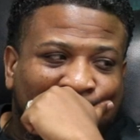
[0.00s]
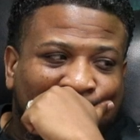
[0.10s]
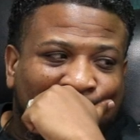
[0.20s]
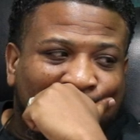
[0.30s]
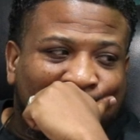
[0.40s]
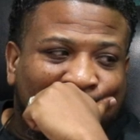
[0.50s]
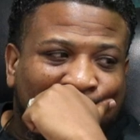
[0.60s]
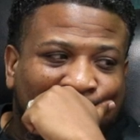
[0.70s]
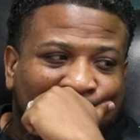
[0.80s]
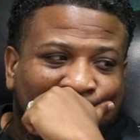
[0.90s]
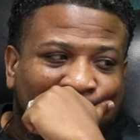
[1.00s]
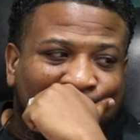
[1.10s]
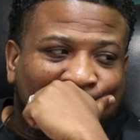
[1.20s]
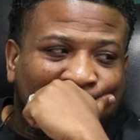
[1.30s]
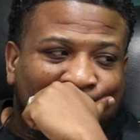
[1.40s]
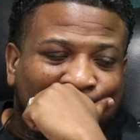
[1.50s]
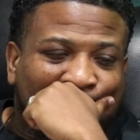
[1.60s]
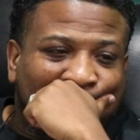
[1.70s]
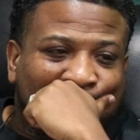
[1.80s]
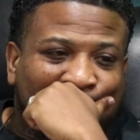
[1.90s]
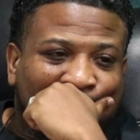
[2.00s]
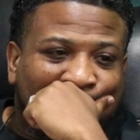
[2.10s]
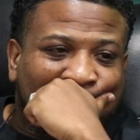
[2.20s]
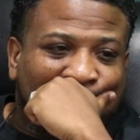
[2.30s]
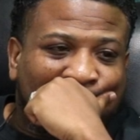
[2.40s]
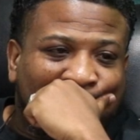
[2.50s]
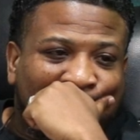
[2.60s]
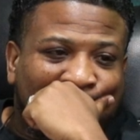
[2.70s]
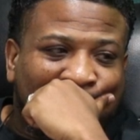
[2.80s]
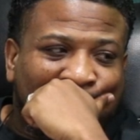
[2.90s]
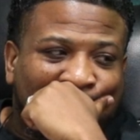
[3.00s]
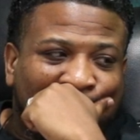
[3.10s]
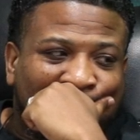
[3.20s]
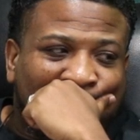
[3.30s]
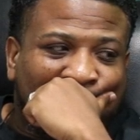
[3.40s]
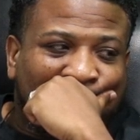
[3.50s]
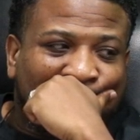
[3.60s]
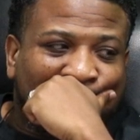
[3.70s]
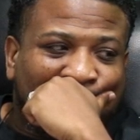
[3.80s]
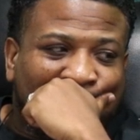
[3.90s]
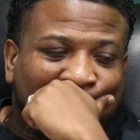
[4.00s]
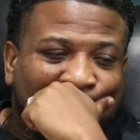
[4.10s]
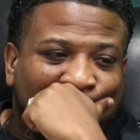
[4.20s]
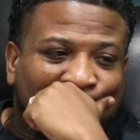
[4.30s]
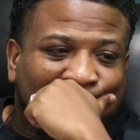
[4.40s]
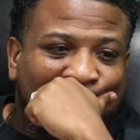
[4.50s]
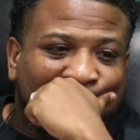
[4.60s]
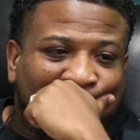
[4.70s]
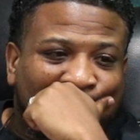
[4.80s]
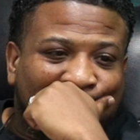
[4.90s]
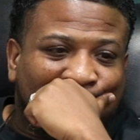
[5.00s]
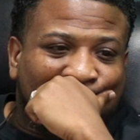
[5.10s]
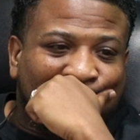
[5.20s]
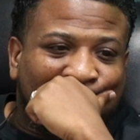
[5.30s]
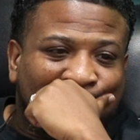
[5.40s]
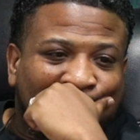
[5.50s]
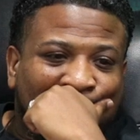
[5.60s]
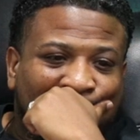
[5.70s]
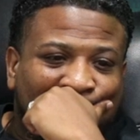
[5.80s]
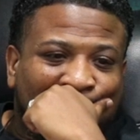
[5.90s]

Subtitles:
[no speech]